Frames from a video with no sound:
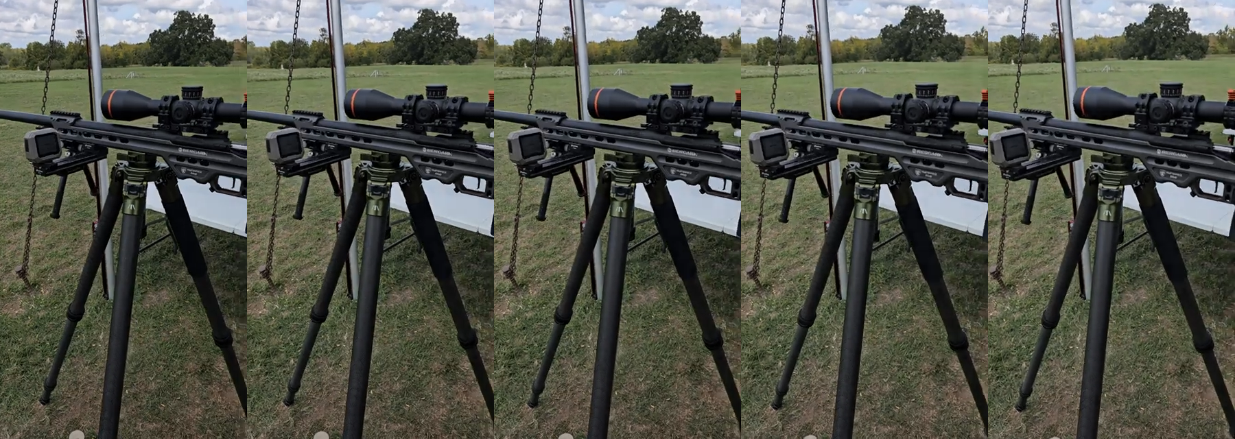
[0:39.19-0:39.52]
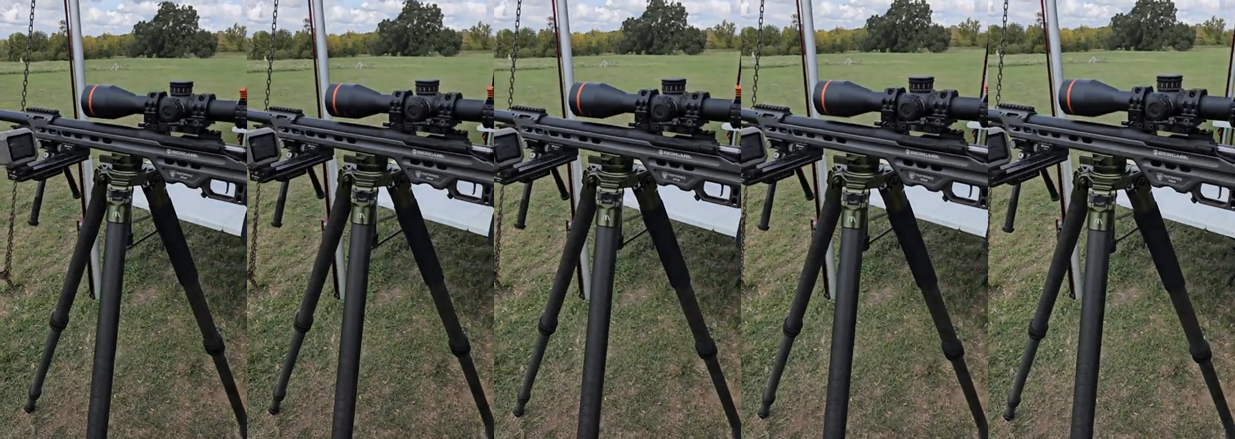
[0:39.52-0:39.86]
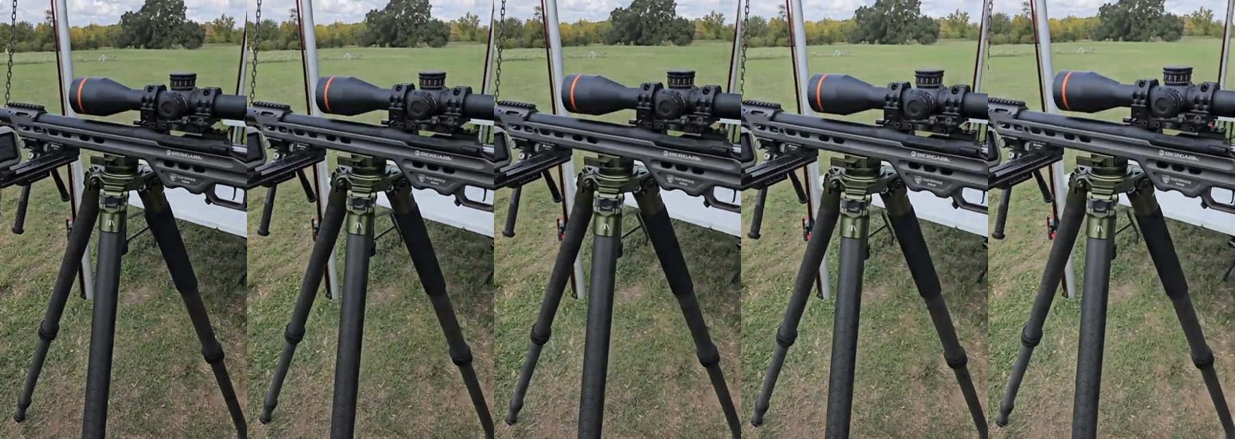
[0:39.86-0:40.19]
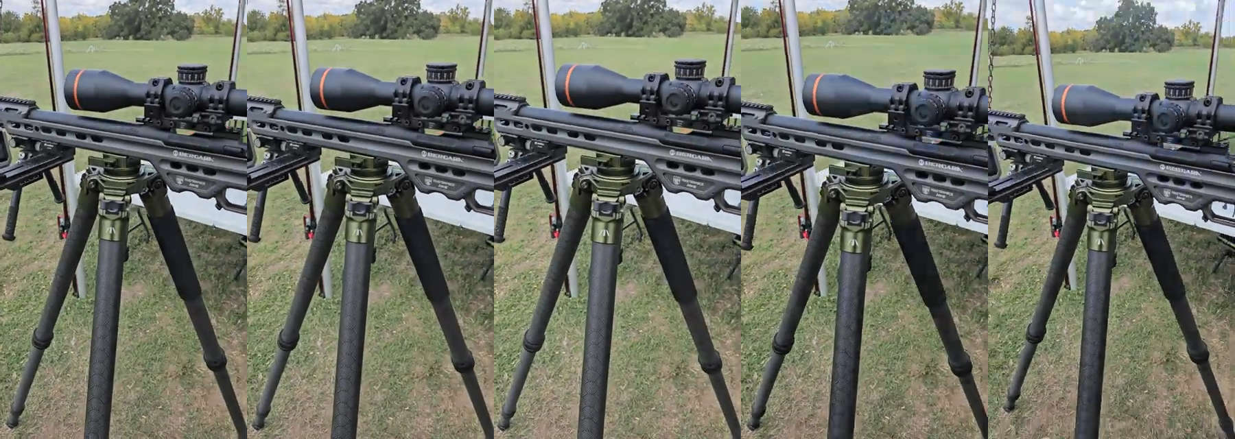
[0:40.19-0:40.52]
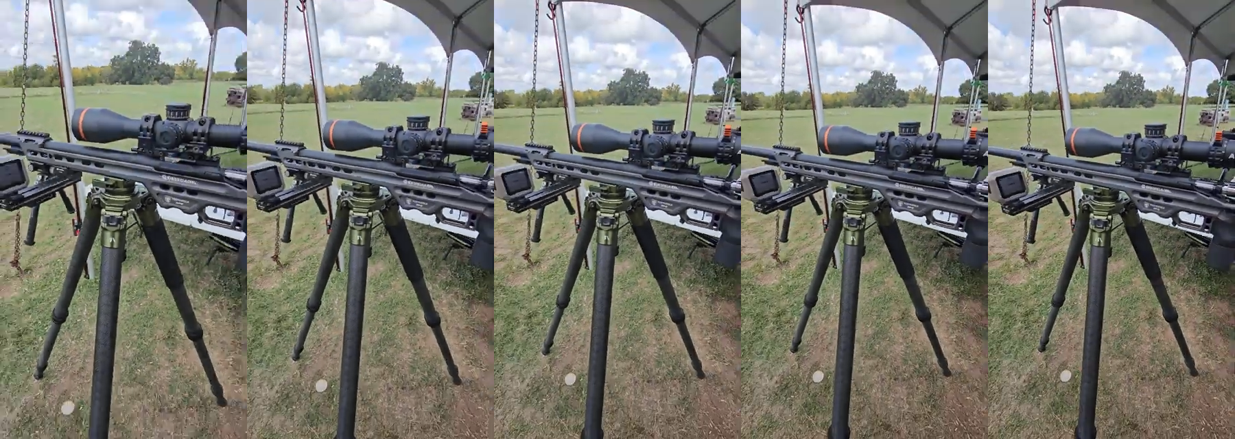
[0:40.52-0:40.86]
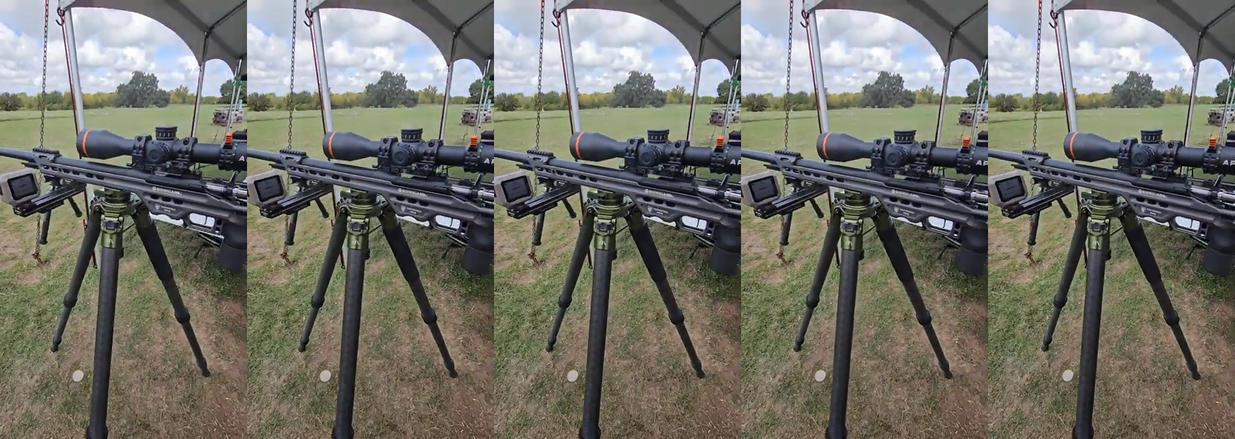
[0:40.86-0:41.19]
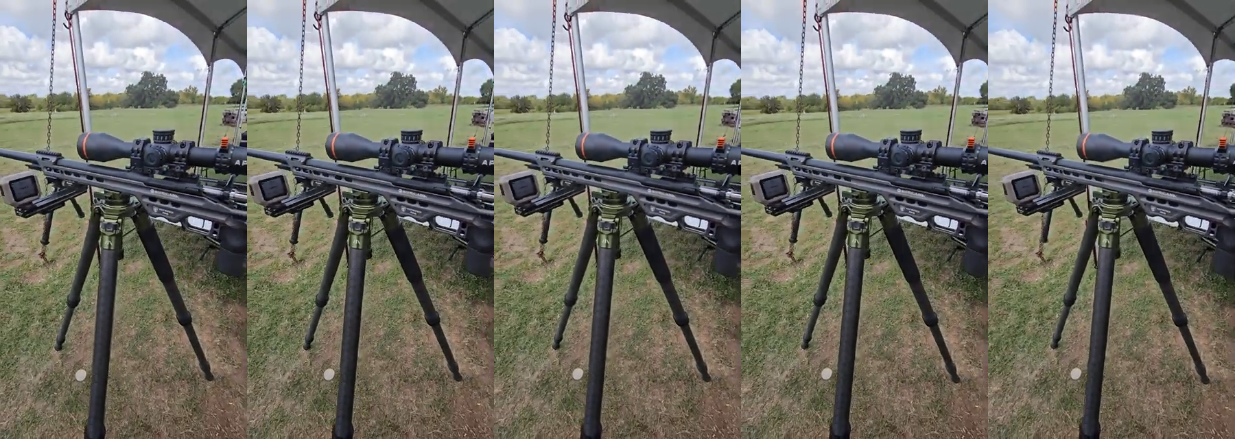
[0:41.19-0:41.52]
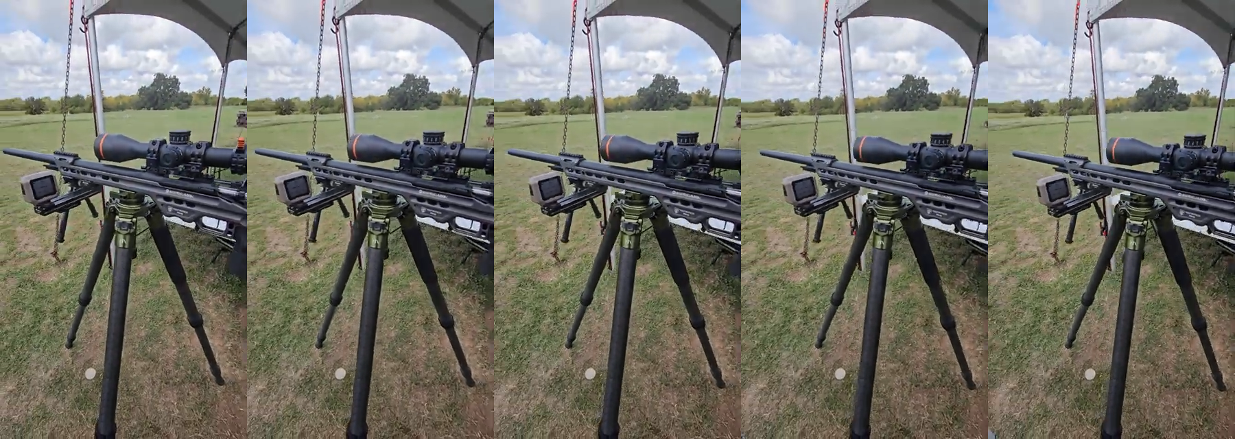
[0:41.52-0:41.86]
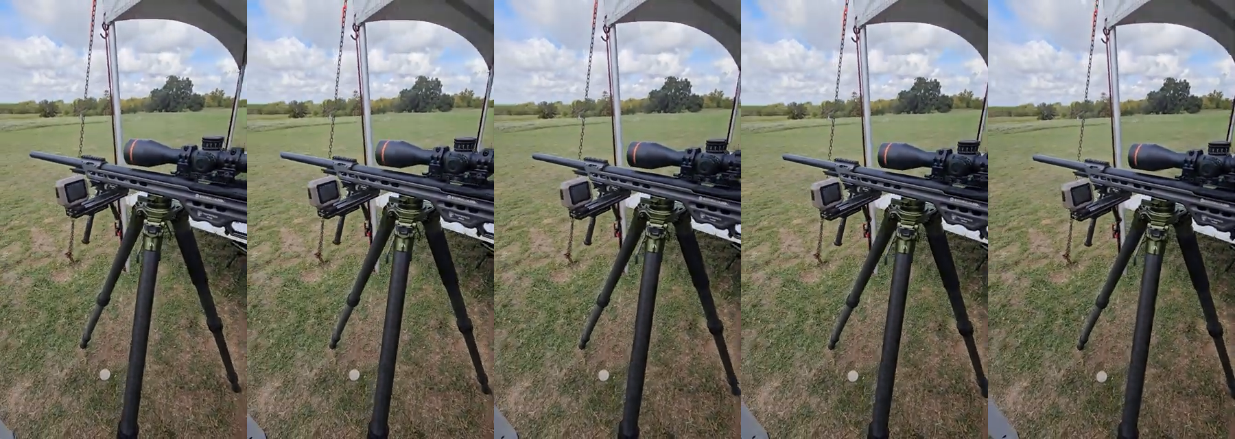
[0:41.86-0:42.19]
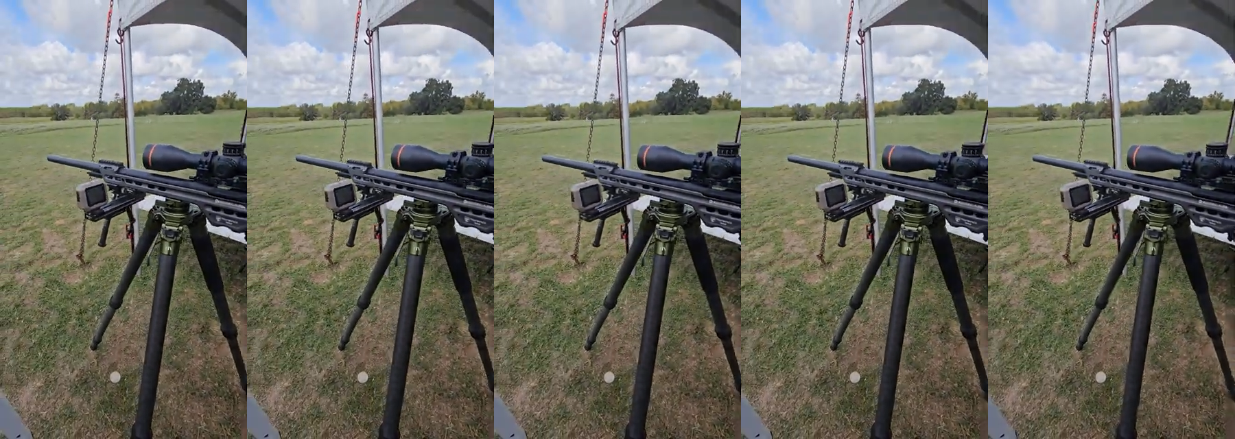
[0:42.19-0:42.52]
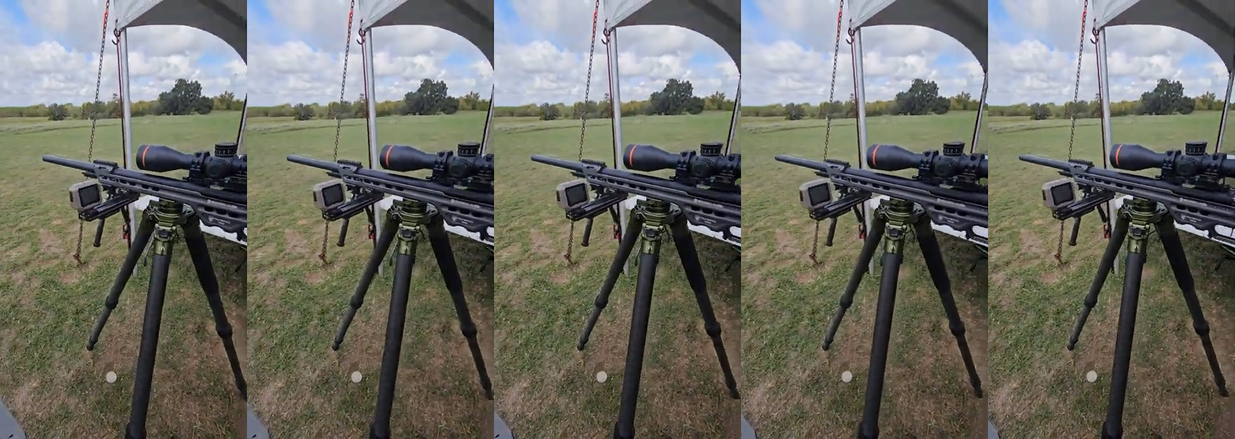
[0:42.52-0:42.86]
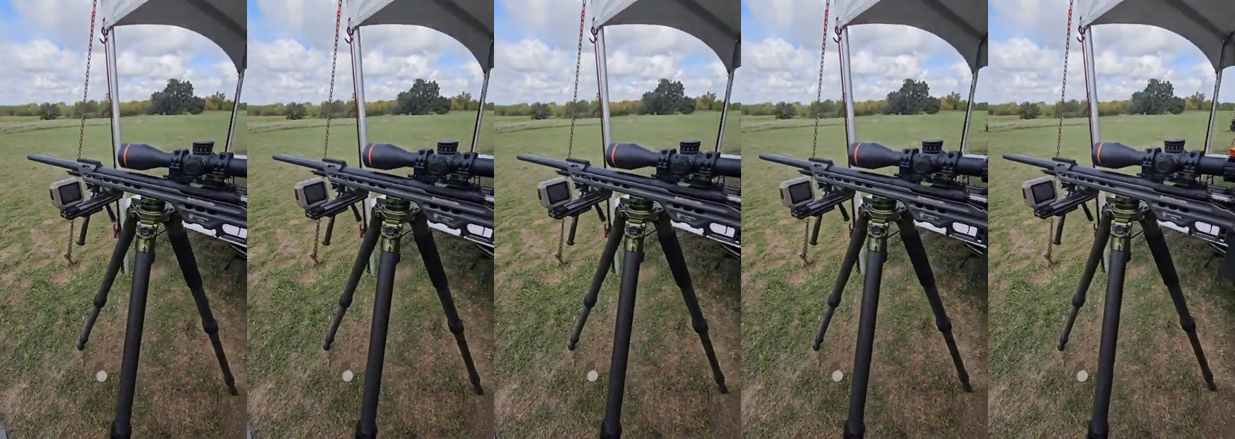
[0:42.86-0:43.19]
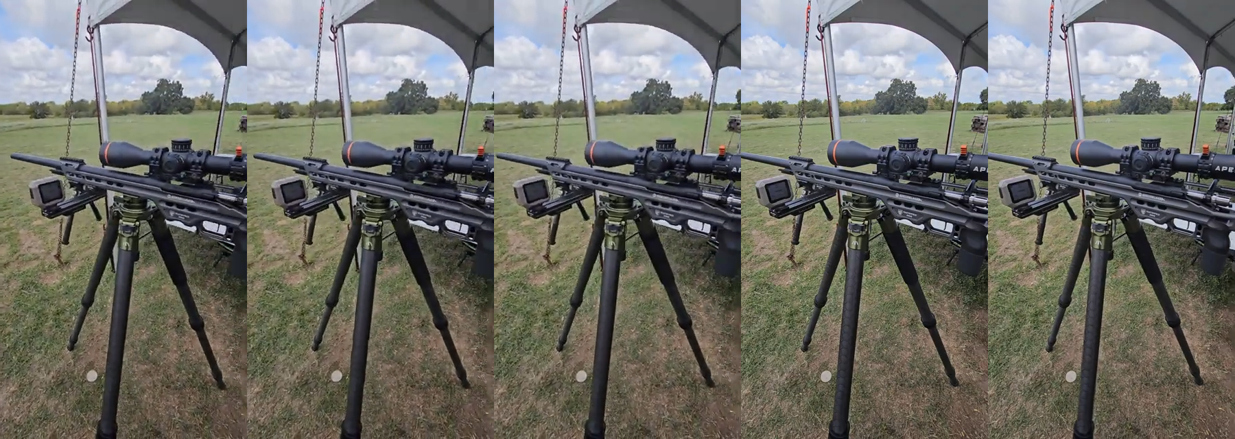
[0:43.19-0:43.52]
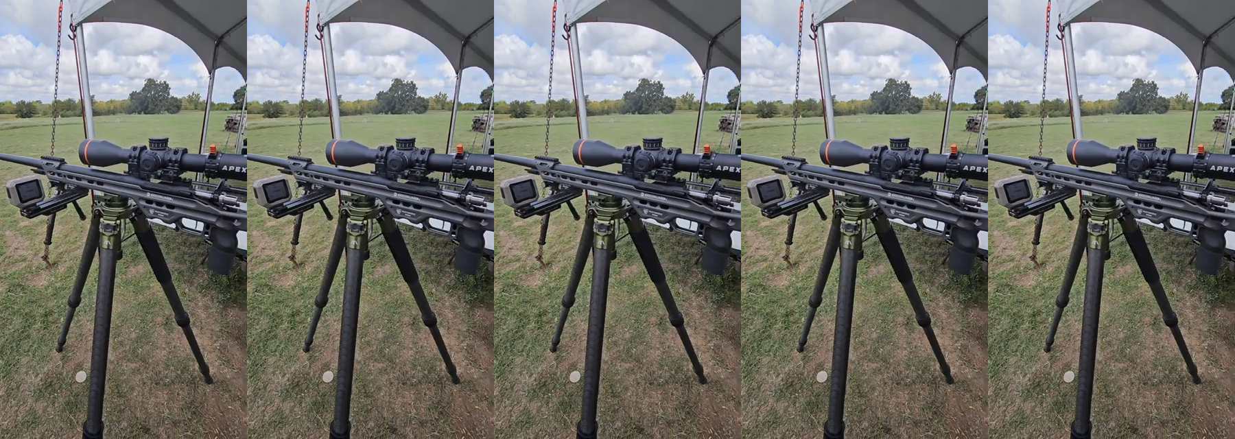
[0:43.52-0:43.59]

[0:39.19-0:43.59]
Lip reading: (no speaker visible)